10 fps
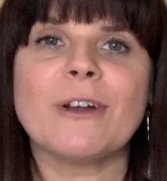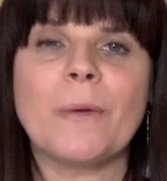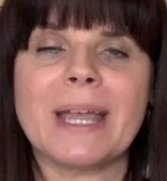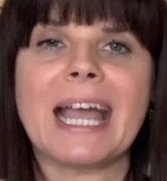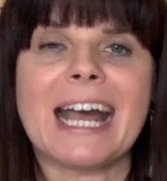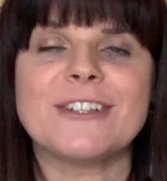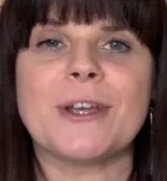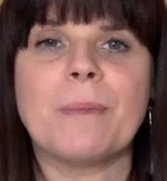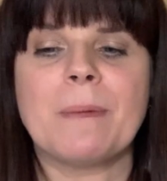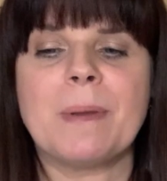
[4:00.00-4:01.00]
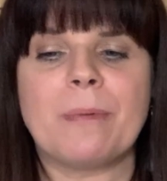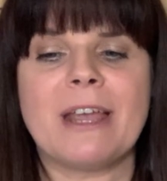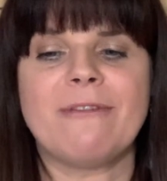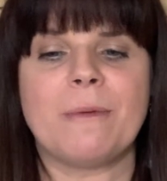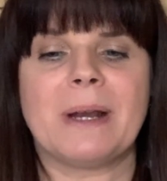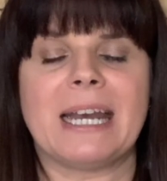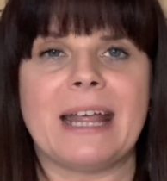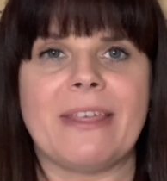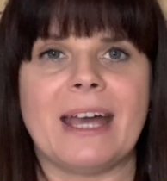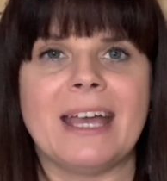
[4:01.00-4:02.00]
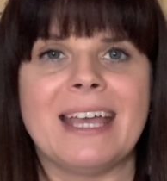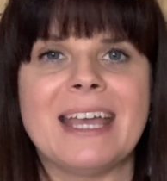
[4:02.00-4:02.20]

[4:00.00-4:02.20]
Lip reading: quick catch up where we pray for one another,